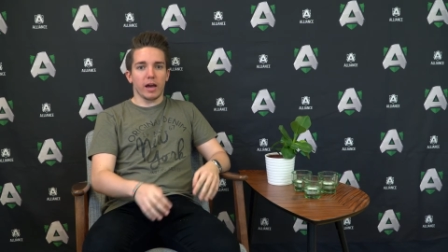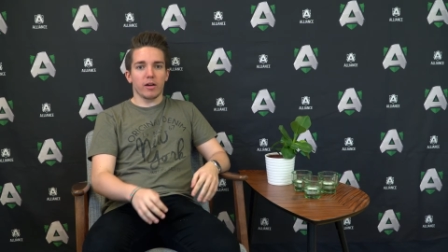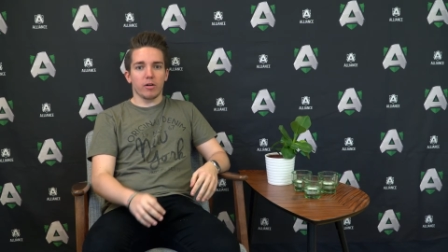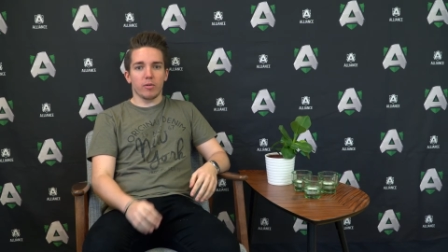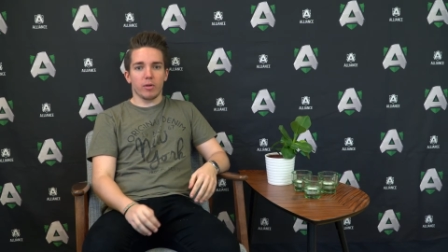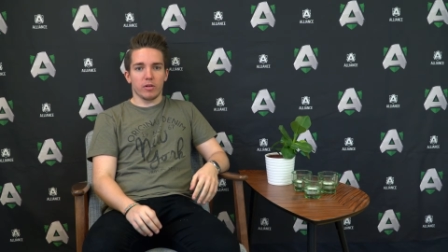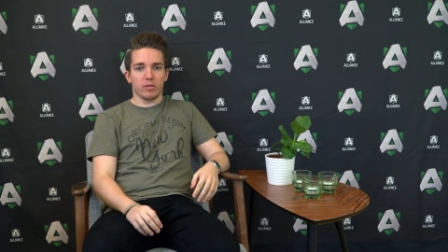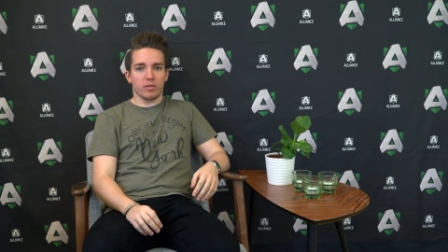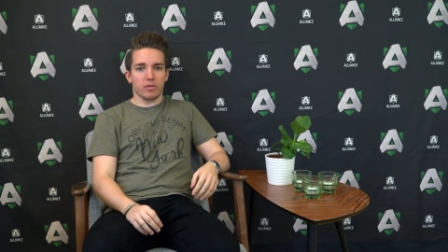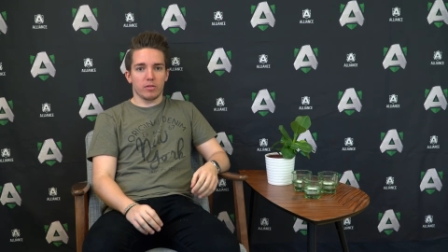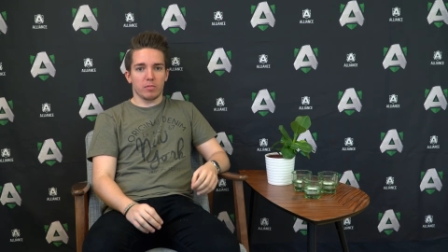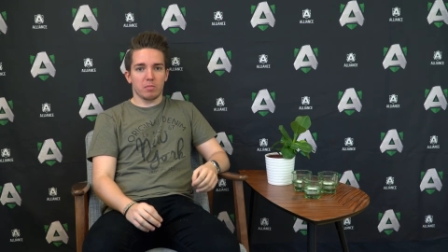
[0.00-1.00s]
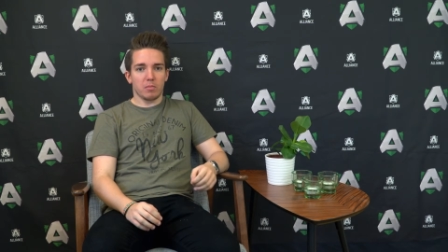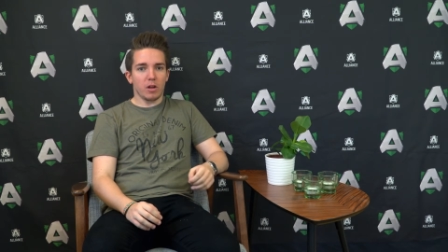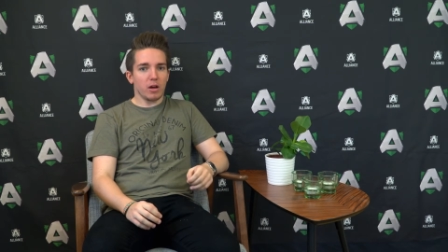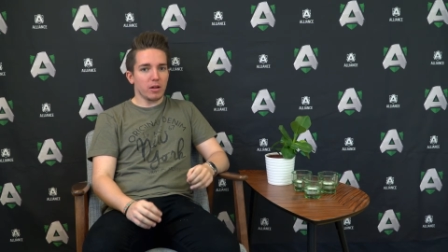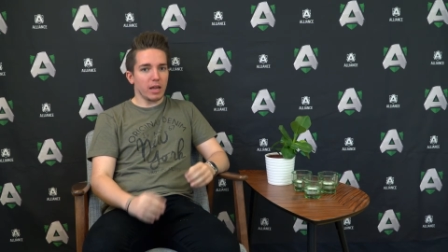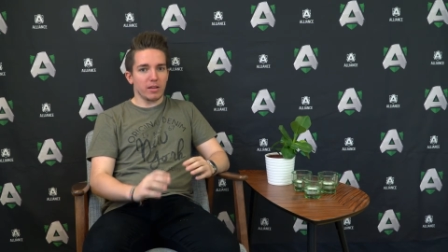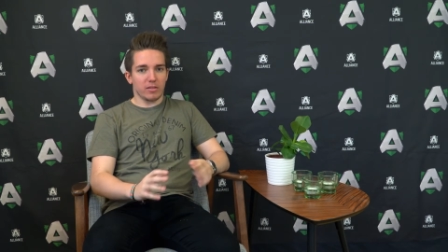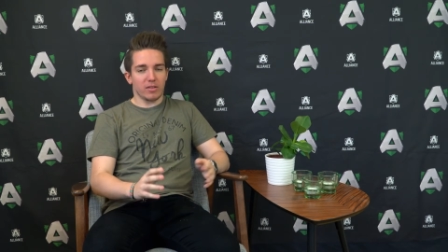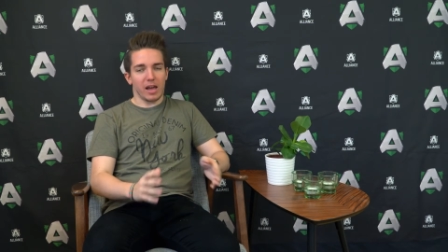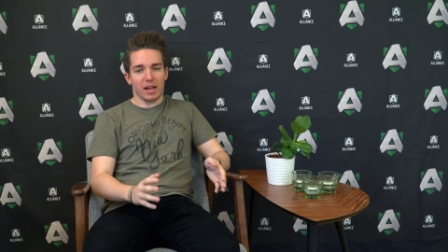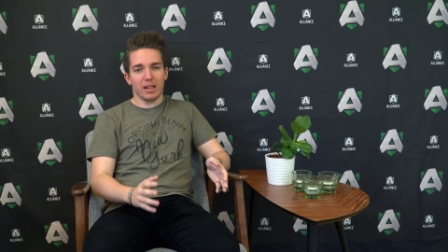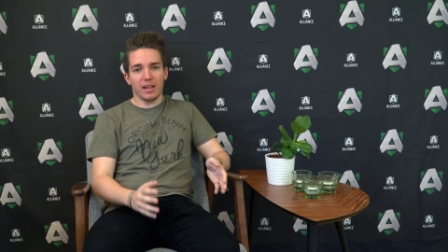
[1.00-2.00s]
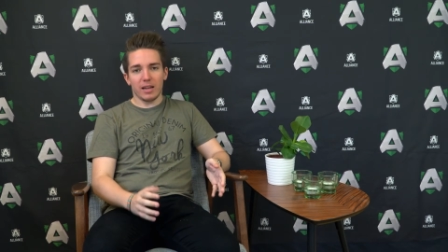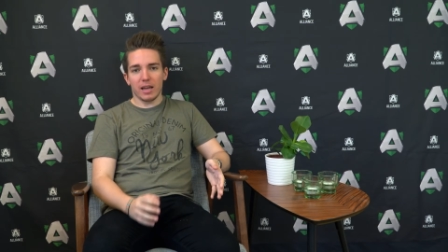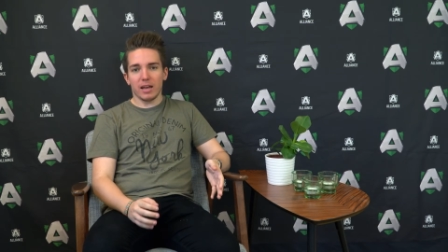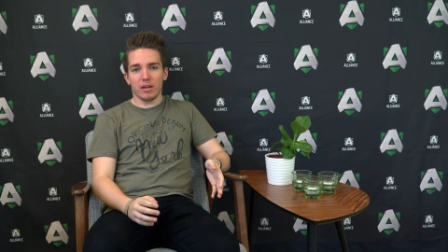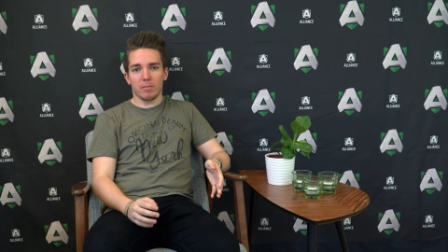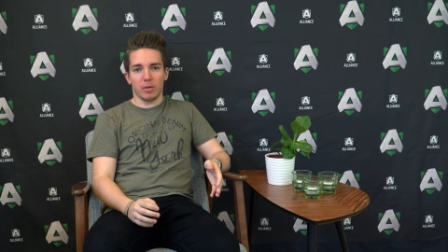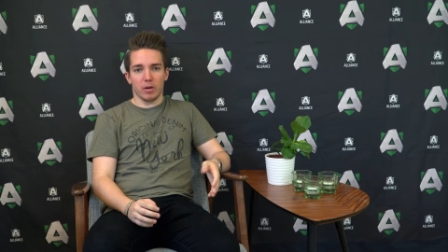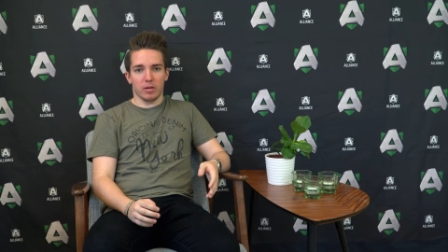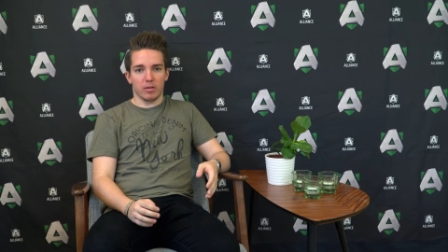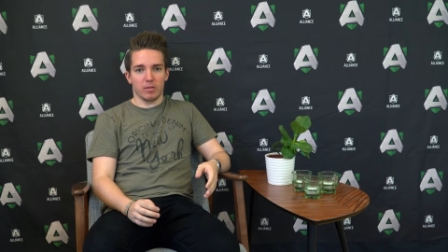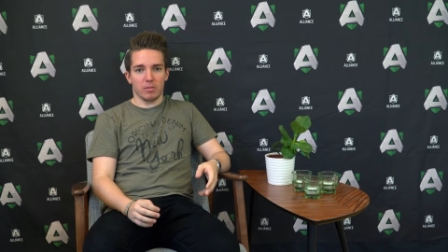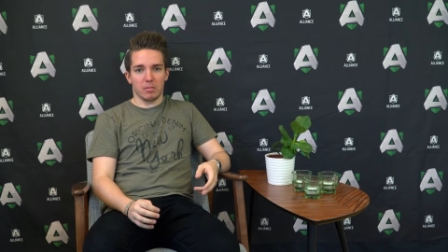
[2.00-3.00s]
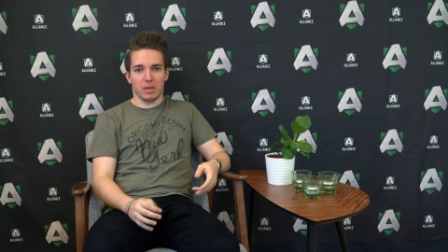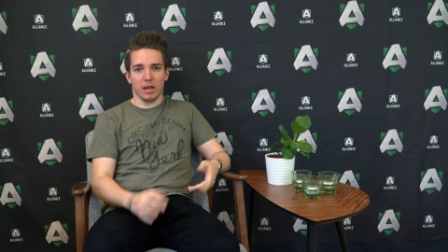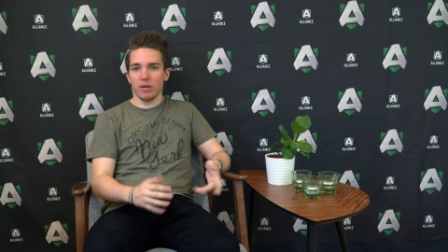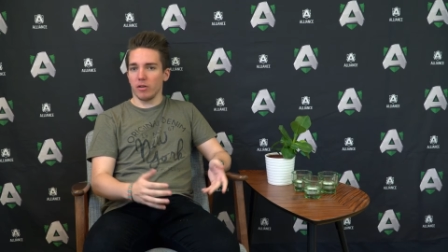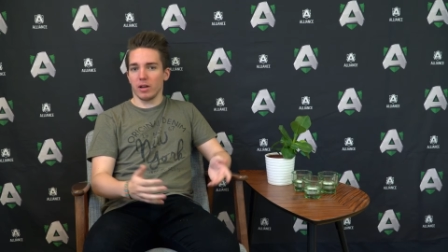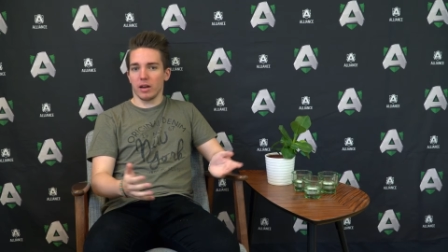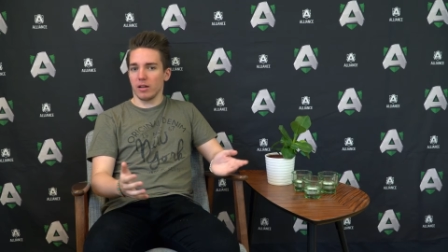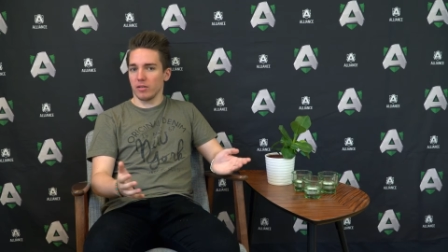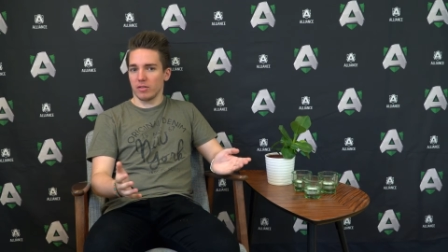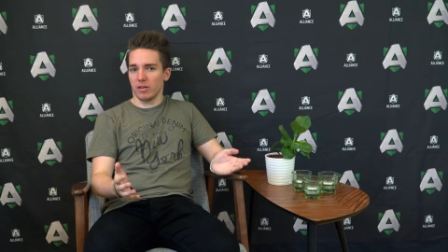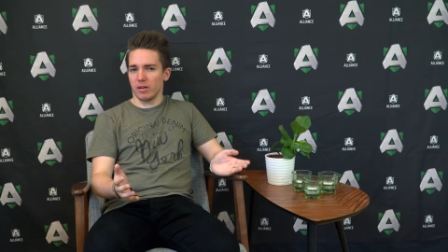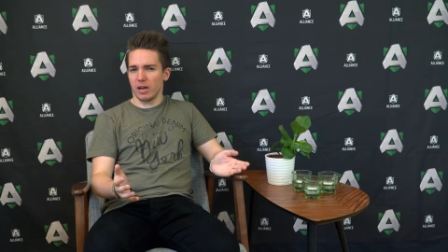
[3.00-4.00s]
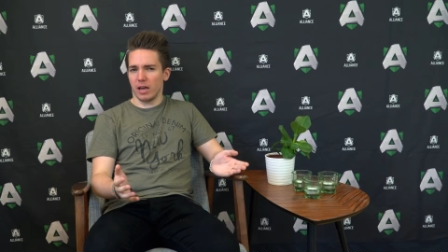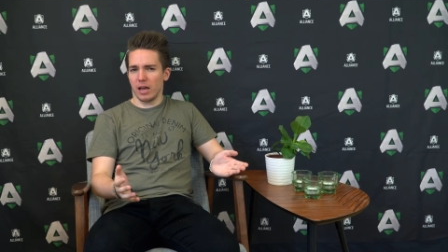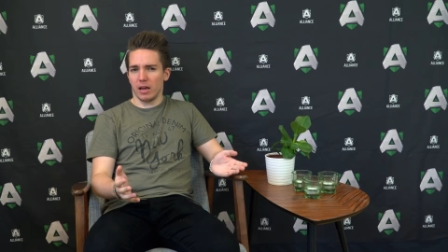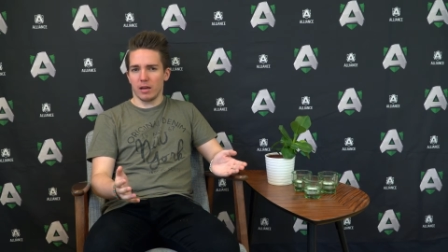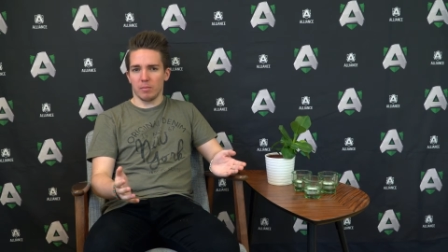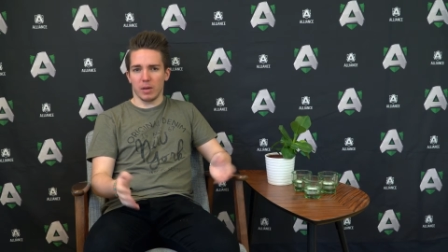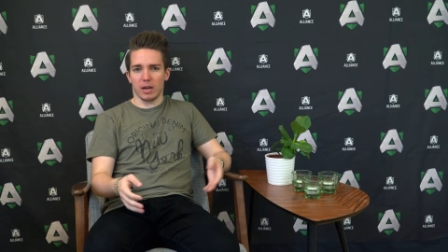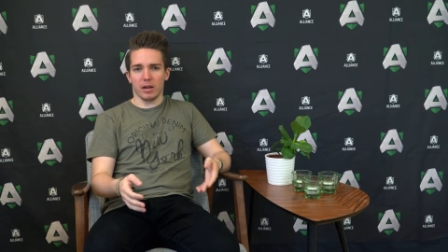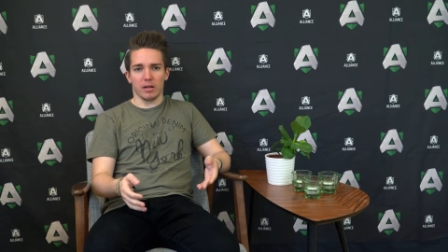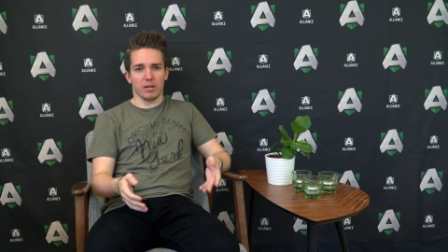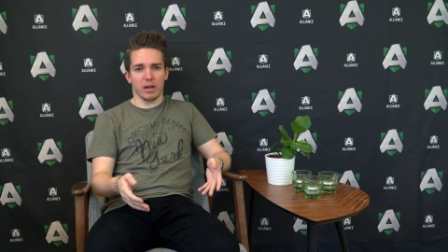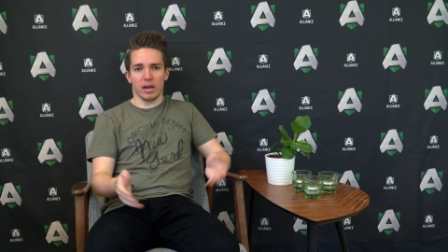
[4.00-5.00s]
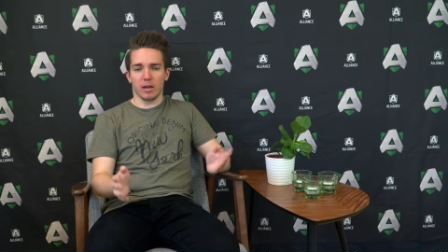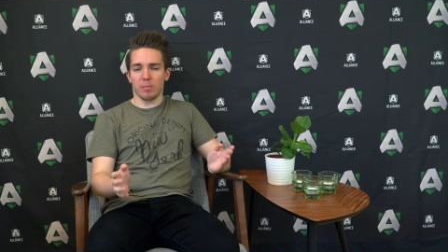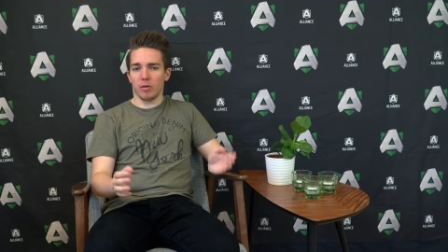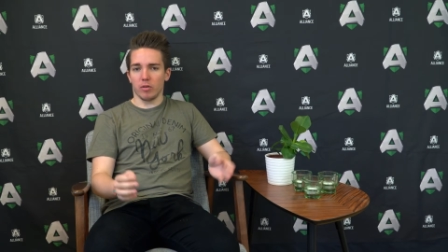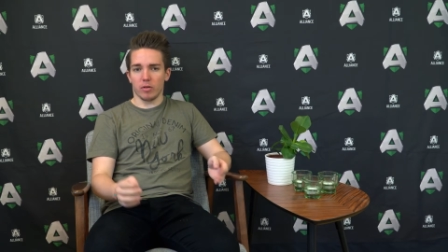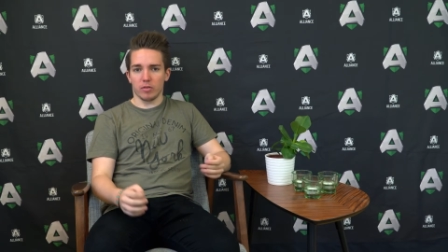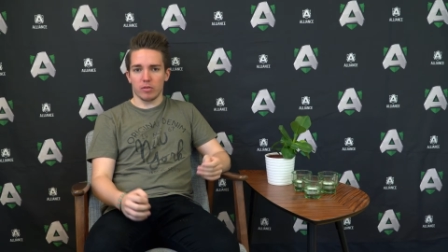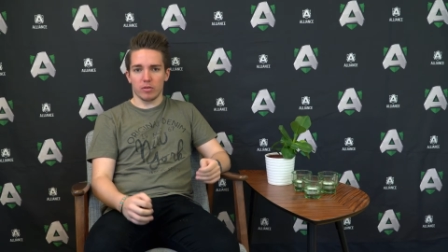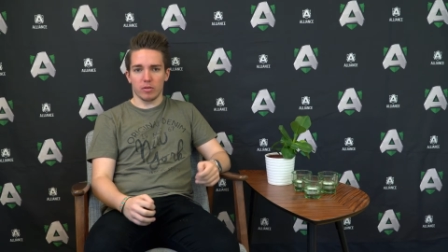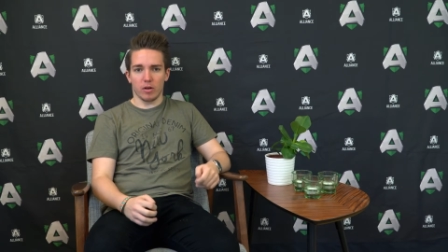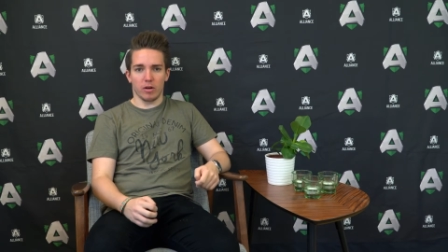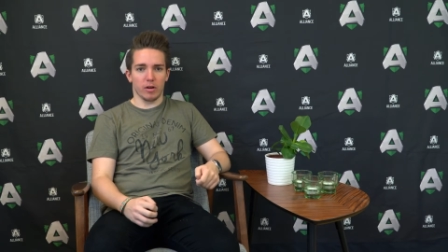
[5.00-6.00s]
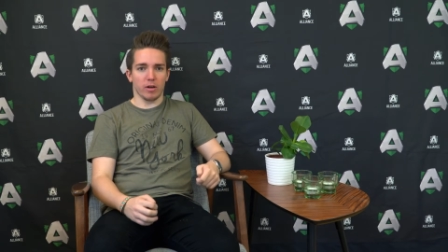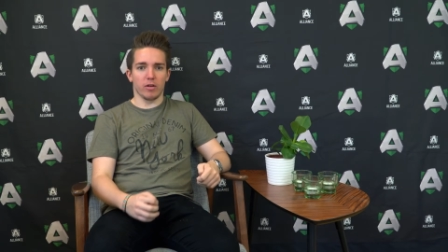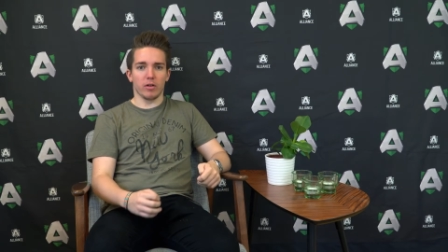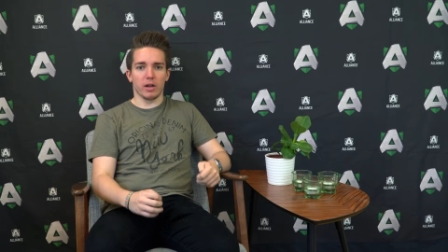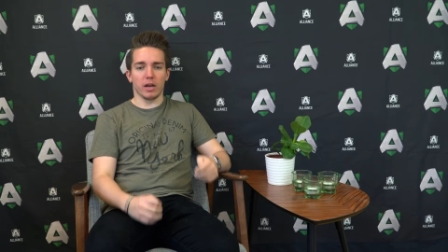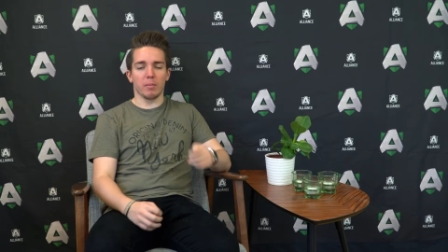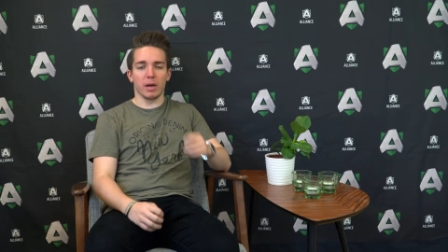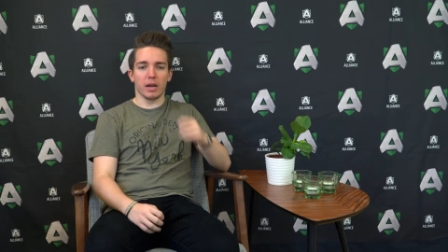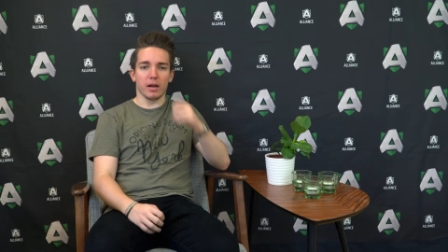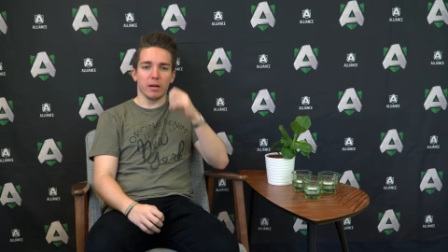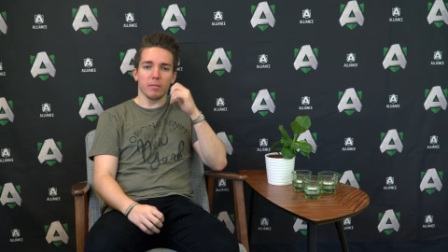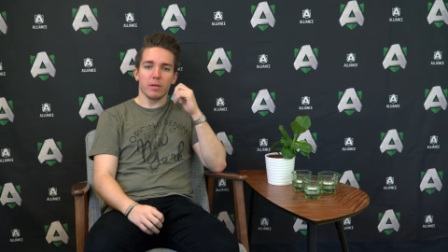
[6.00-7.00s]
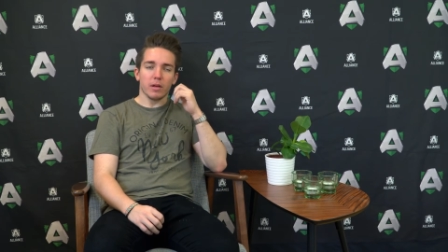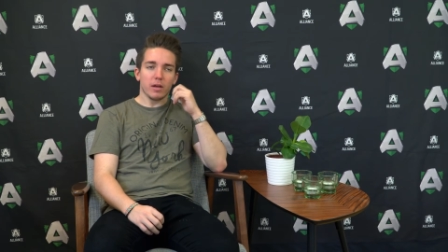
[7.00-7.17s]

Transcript: Aggro was not exactly dead, but deader than it's been at any point earlier in a meta.